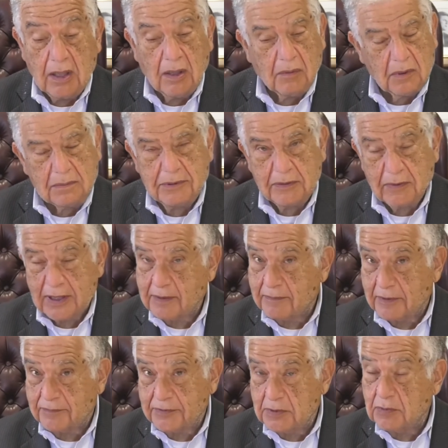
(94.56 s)
We'll be one of
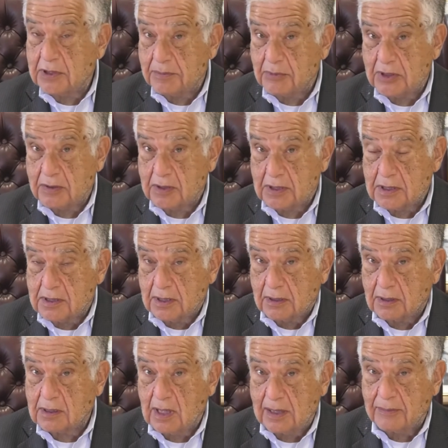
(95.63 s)
the few communities in the
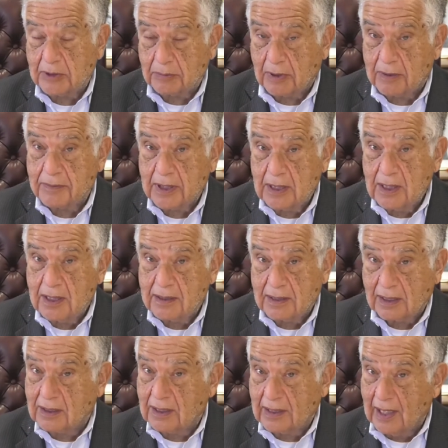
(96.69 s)
Commonwealth
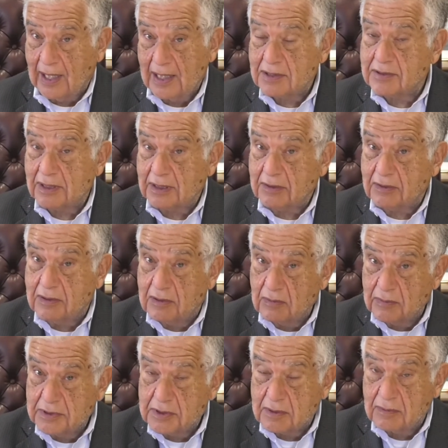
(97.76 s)
that can actually do
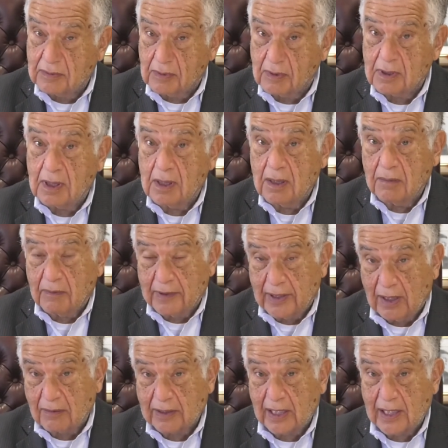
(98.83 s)
a school
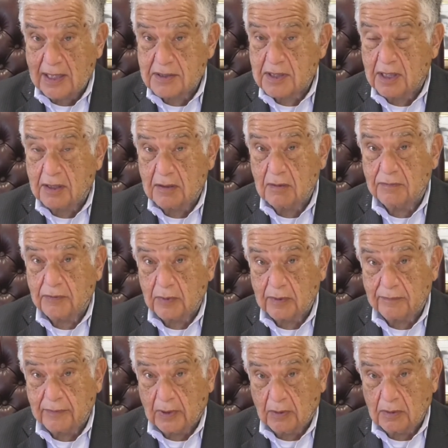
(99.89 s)
without asking you for a
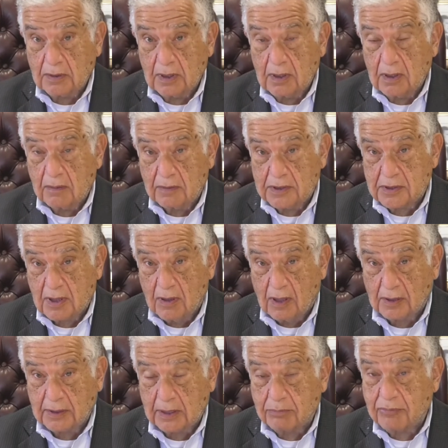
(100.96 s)
vote, what's
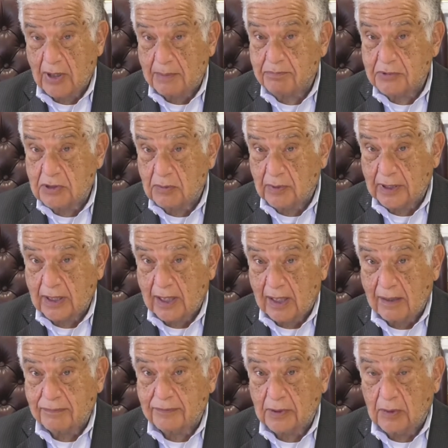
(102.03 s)
called a Prop
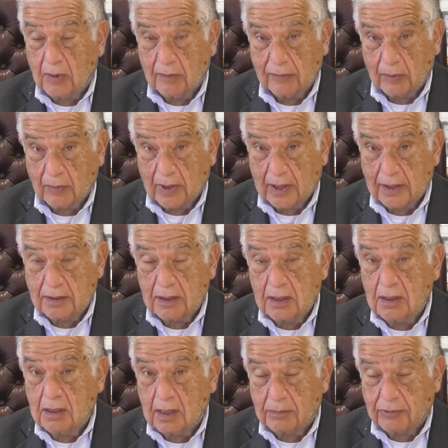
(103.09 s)
2.5 override
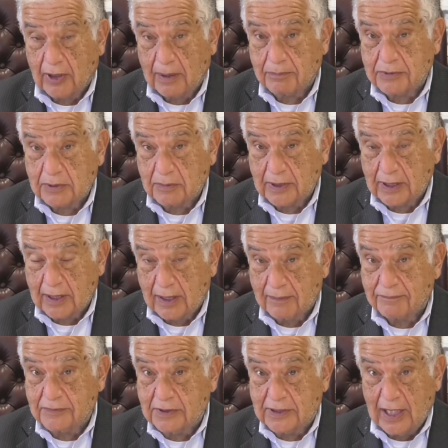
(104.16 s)
or Prop
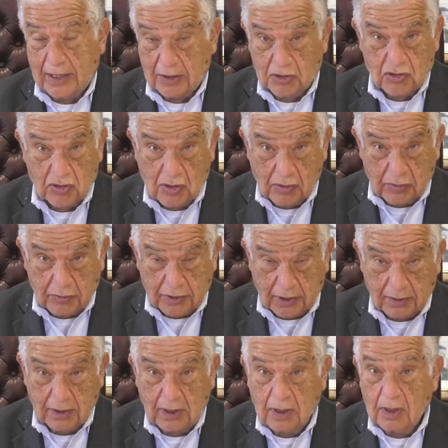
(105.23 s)
2.5 debt
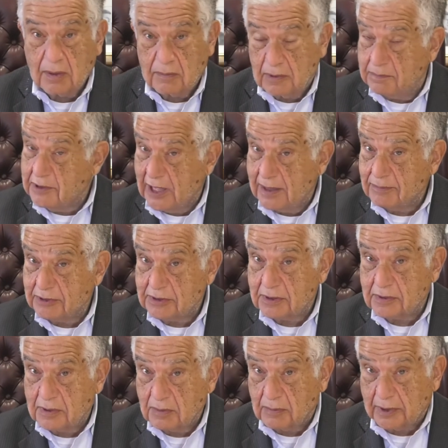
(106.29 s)
exclusion. We'll be able to
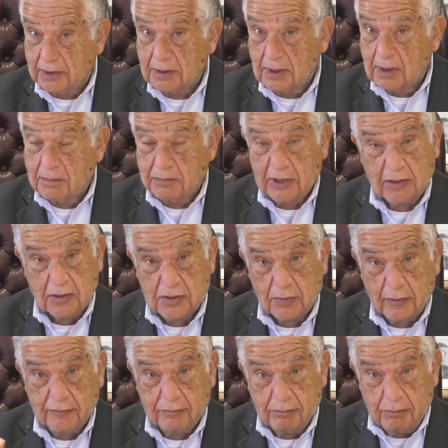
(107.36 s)
do it because
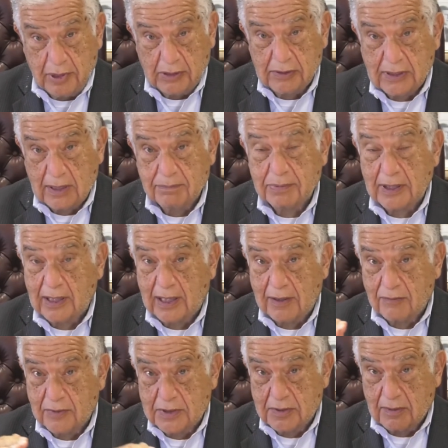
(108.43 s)
we've built up our
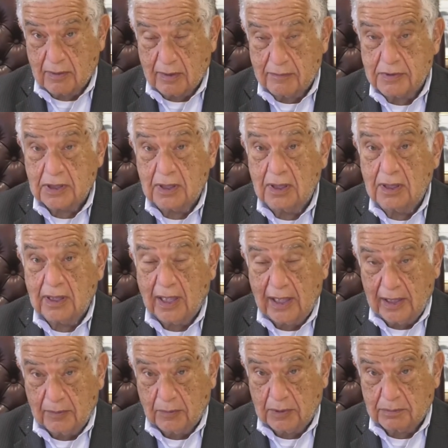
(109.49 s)
reserves,
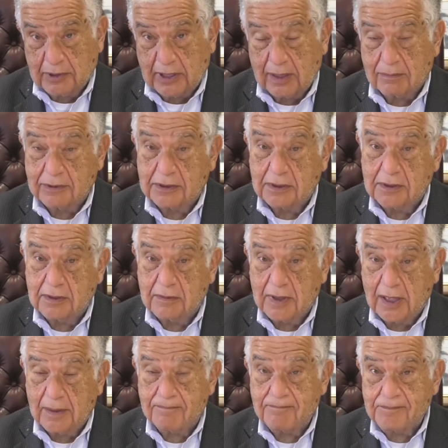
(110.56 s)
and we'll be able to do
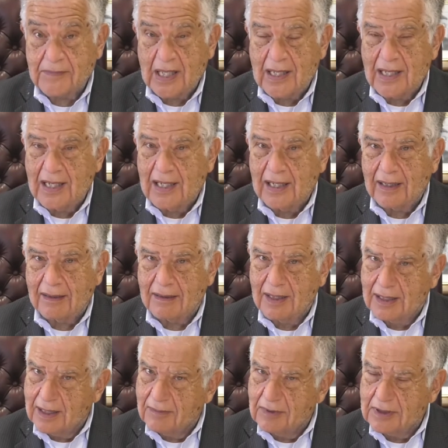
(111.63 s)
that.
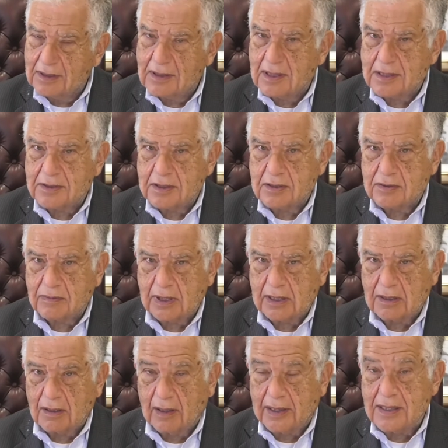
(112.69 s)
Then I want to
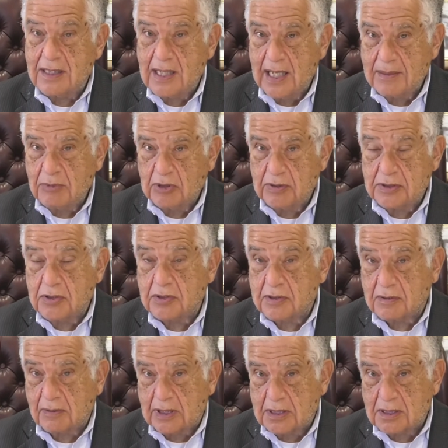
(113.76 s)
concentrate on neighborhood
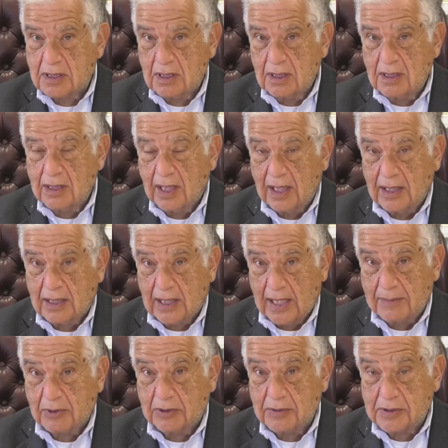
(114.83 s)
streets and
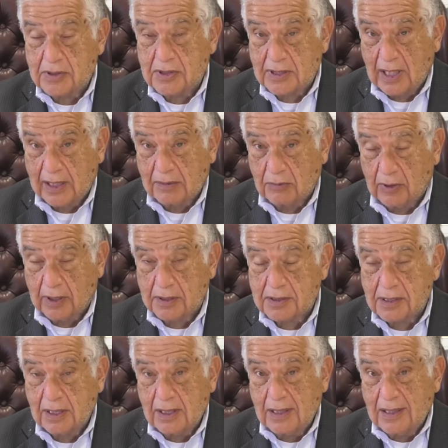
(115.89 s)
neighborhood sidewalks.
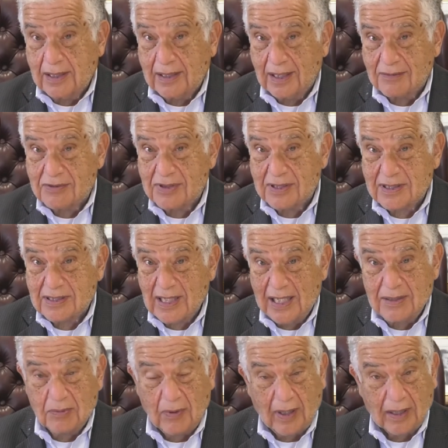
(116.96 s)
Now,
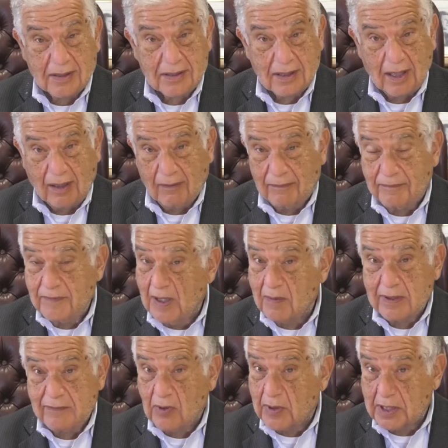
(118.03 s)
sidewalks are
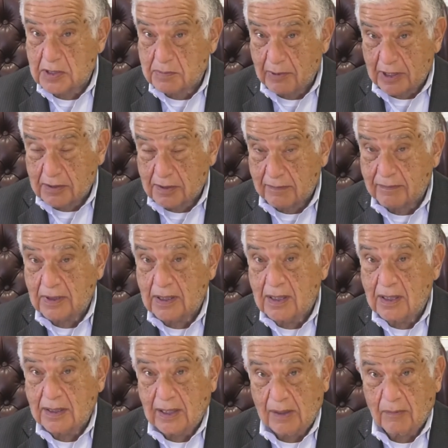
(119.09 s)
very, very expensive.
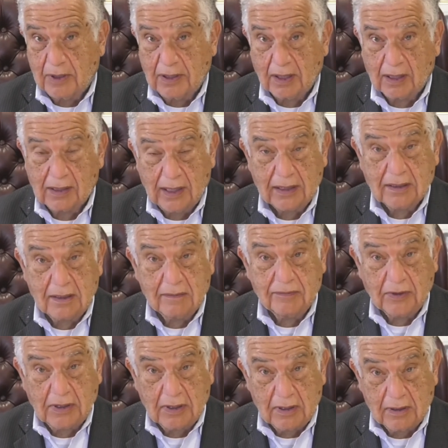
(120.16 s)
They were neglected
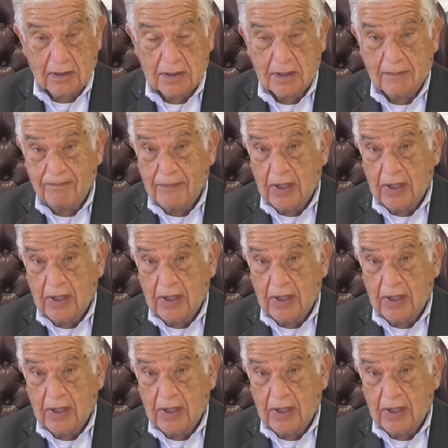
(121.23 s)
for years.